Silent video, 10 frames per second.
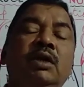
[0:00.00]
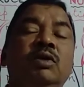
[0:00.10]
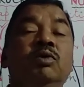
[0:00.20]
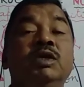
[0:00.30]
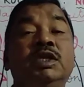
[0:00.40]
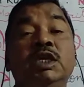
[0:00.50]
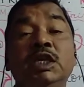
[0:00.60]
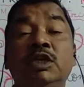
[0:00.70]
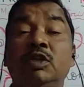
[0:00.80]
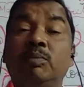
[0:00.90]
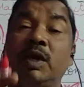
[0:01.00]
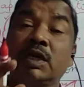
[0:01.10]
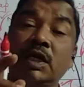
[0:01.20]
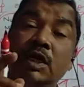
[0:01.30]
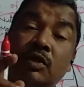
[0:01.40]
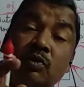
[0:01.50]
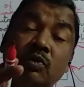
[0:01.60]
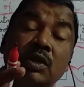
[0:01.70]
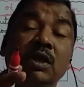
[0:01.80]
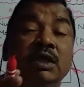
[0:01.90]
which secretes the pancreatic juice.